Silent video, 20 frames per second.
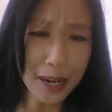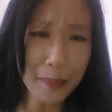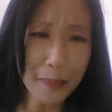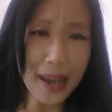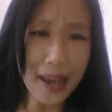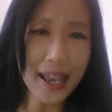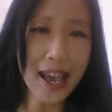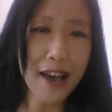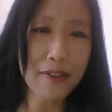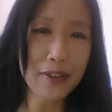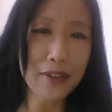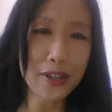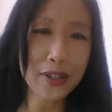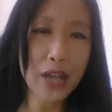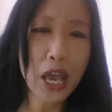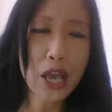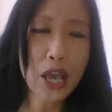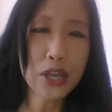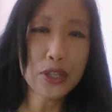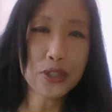By
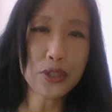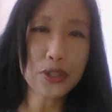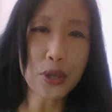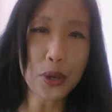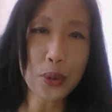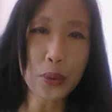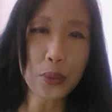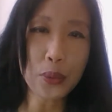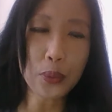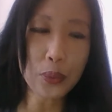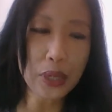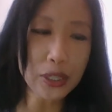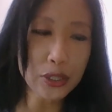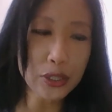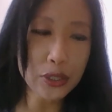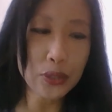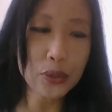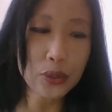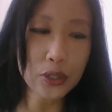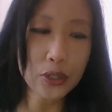heaven. So we
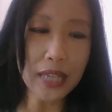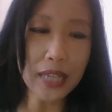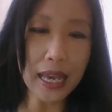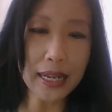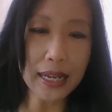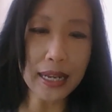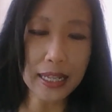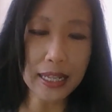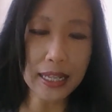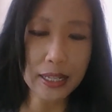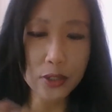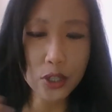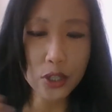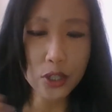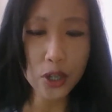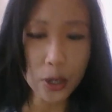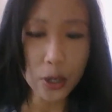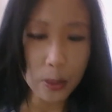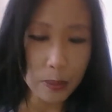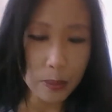do look at it in
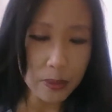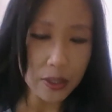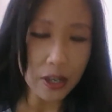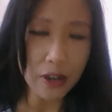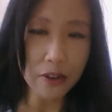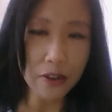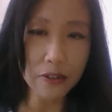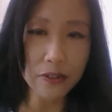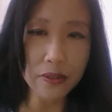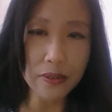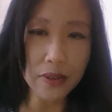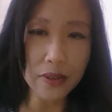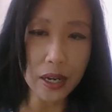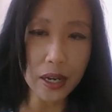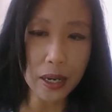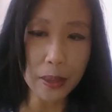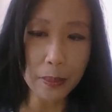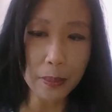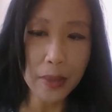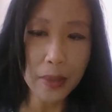terms of
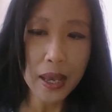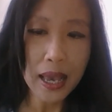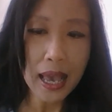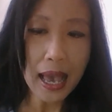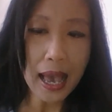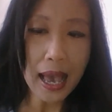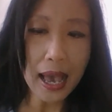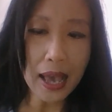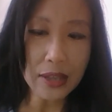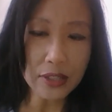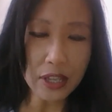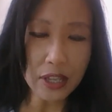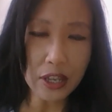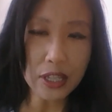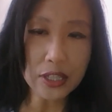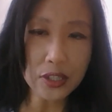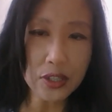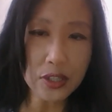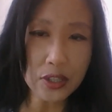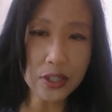as
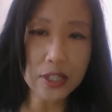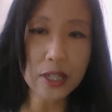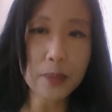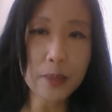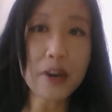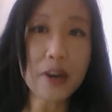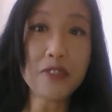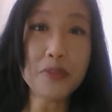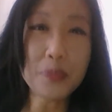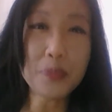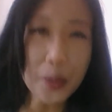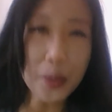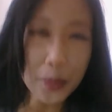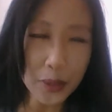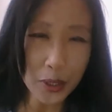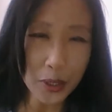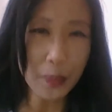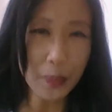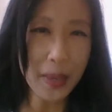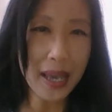a system of
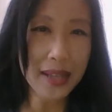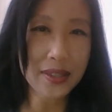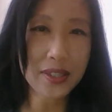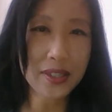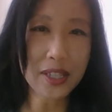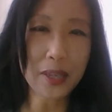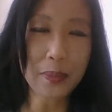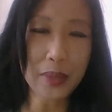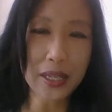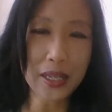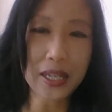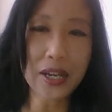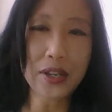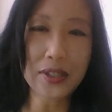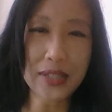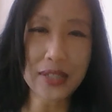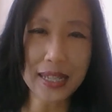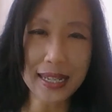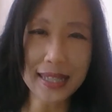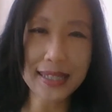bibliomancy
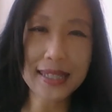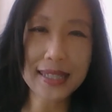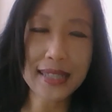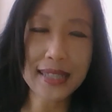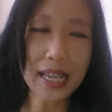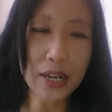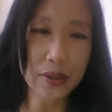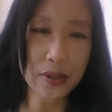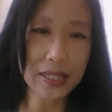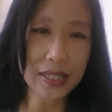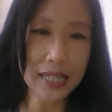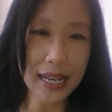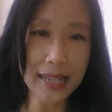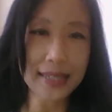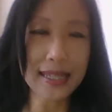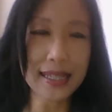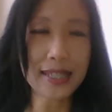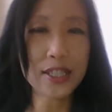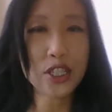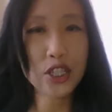because it is a sacred
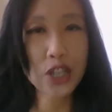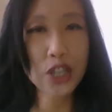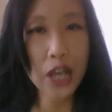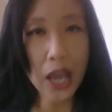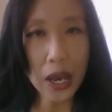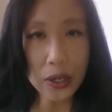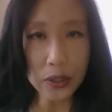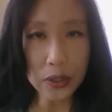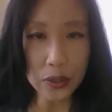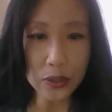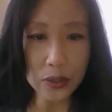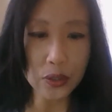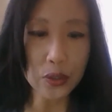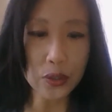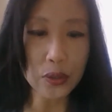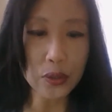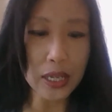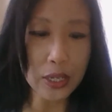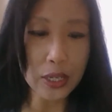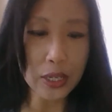text that's channeled, so
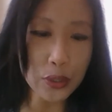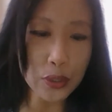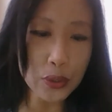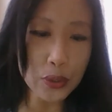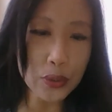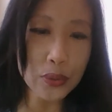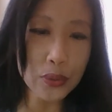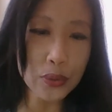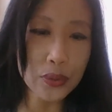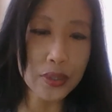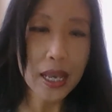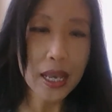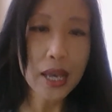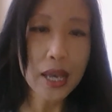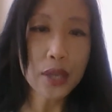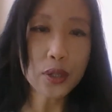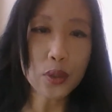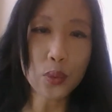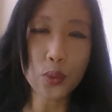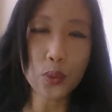you can use
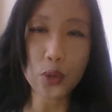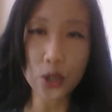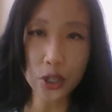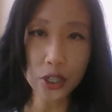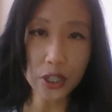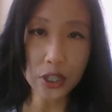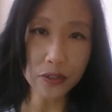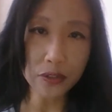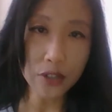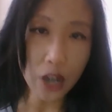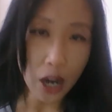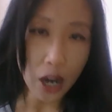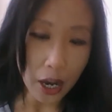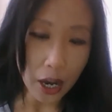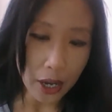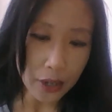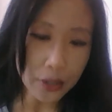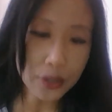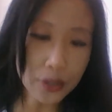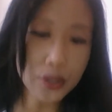the word of
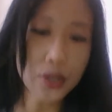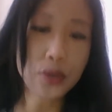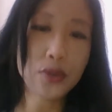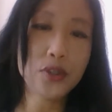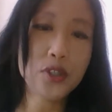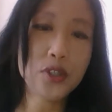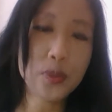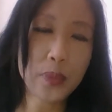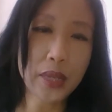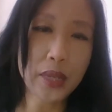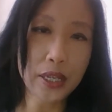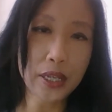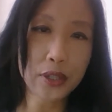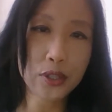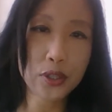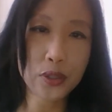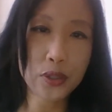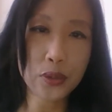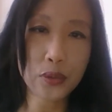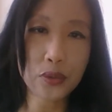God, so to
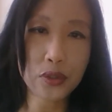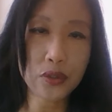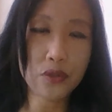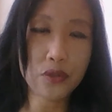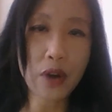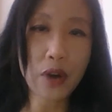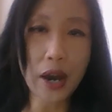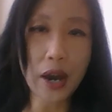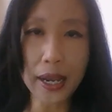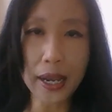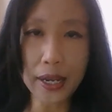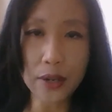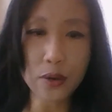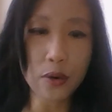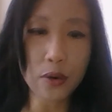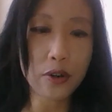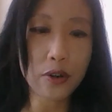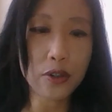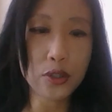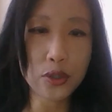speak, to divine
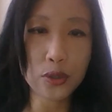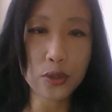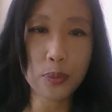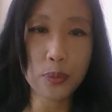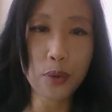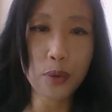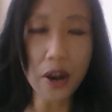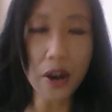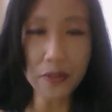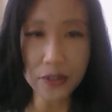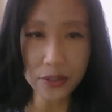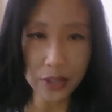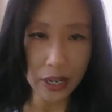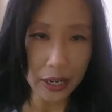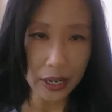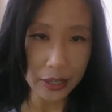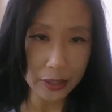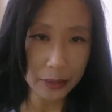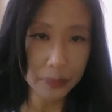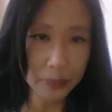or to
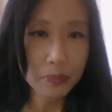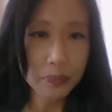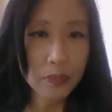prophesize.